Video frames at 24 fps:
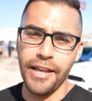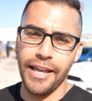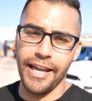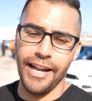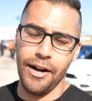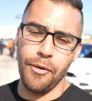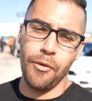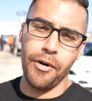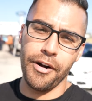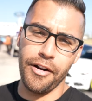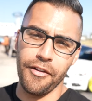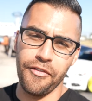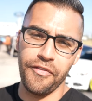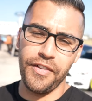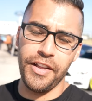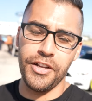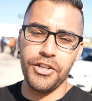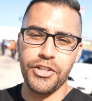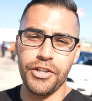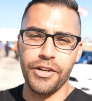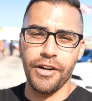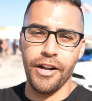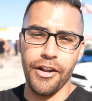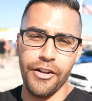and I wanted to
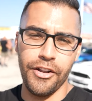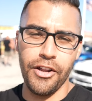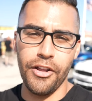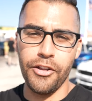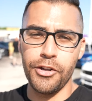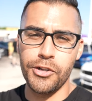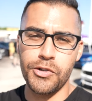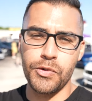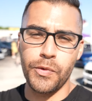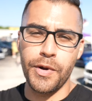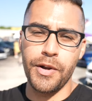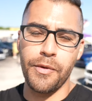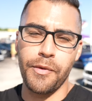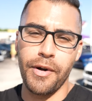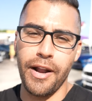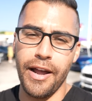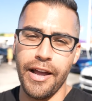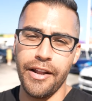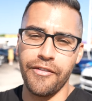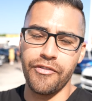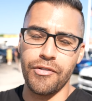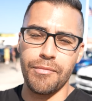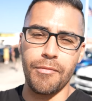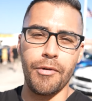feature another sweet
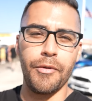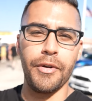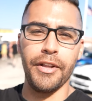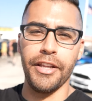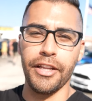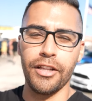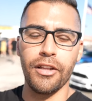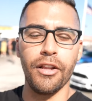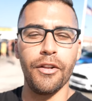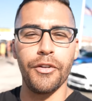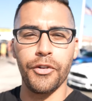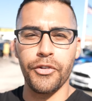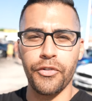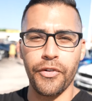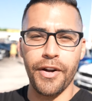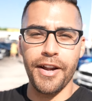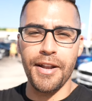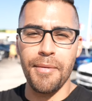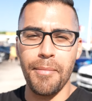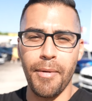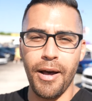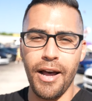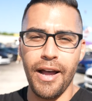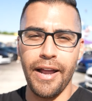ride from a really close
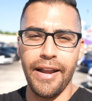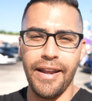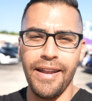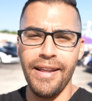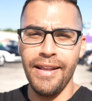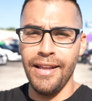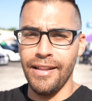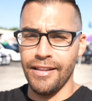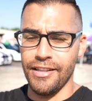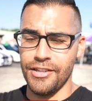friend of mine.